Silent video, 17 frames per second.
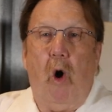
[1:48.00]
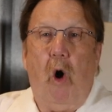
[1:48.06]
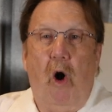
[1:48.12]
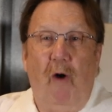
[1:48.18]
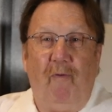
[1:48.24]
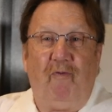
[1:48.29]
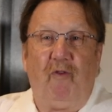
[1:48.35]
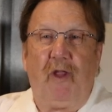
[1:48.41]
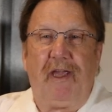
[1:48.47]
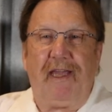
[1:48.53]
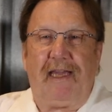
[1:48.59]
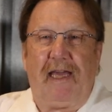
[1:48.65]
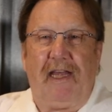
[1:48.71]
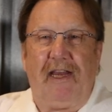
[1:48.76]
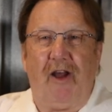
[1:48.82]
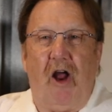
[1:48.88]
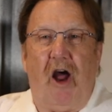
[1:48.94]
Hopefully
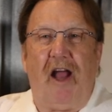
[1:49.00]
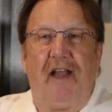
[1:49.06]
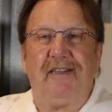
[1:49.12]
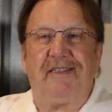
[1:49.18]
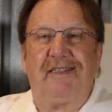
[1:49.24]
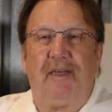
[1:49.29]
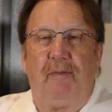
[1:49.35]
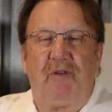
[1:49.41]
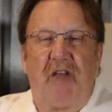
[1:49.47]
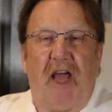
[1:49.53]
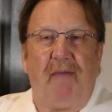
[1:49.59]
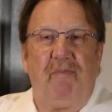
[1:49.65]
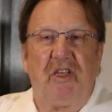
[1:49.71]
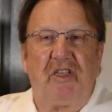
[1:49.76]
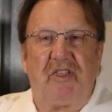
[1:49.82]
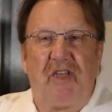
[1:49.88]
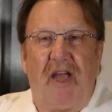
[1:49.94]
getting on
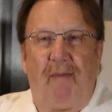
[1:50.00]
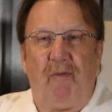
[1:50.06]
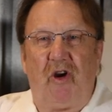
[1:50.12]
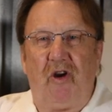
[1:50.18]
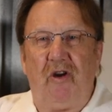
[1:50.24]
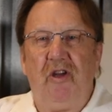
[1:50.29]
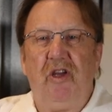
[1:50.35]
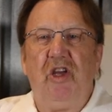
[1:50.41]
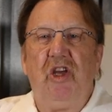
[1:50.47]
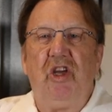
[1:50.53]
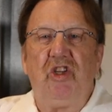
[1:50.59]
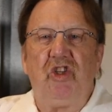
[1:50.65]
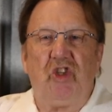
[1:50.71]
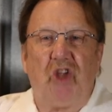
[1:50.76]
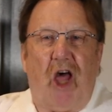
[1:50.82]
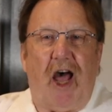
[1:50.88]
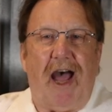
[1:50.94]
sometime this summer,
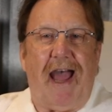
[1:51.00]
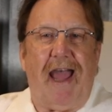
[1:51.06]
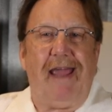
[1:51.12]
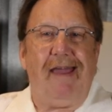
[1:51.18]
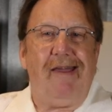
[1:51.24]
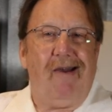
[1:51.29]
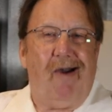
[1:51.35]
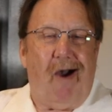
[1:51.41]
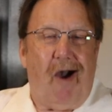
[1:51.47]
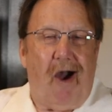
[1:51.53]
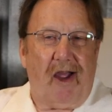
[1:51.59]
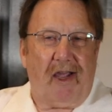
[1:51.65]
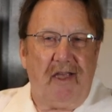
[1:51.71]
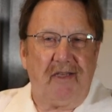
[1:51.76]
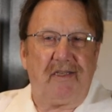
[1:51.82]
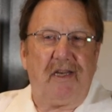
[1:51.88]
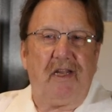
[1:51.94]
July,
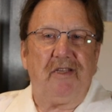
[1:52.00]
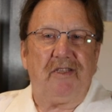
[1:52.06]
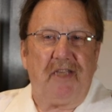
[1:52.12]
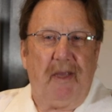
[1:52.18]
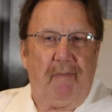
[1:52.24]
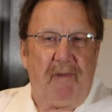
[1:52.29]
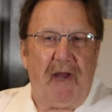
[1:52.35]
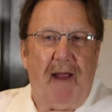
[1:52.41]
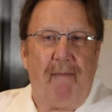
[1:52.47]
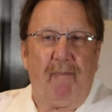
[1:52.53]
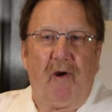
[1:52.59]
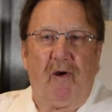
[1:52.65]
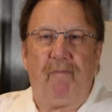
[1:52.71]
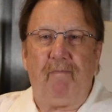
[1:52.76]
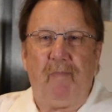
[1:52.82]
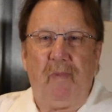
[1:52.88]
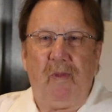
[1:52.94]
August,
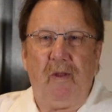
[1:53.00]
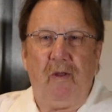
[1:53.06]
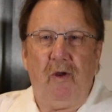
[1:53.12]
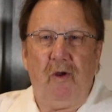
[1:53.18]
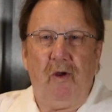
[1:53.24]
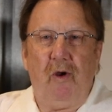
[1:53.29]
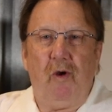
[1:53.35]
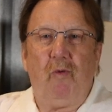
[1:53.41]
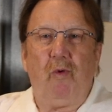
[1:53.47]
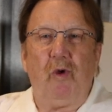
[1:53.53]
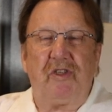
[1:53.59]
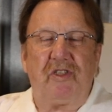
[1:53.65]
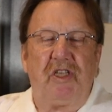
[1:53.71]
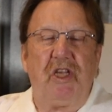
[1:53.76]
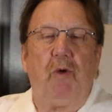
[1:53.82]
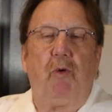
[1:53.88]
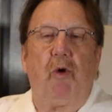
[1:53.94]
September. We'll
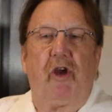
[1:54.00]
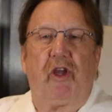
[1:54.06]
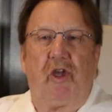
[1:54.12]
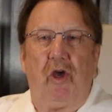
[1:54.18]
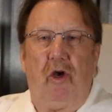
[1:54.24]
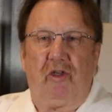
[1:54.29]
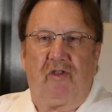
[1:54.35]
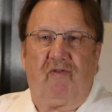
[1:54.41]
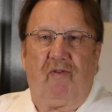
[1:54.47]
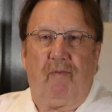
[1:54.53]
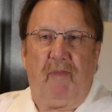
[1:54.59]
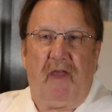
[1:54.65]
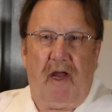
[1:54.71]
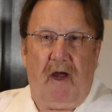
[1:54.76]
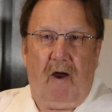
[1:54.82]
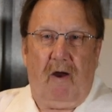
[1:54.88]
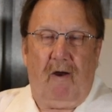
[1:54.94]
see where it goes from
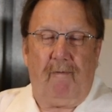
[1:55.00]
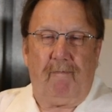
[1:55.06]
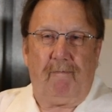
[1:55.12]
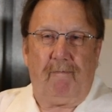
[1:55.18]
there.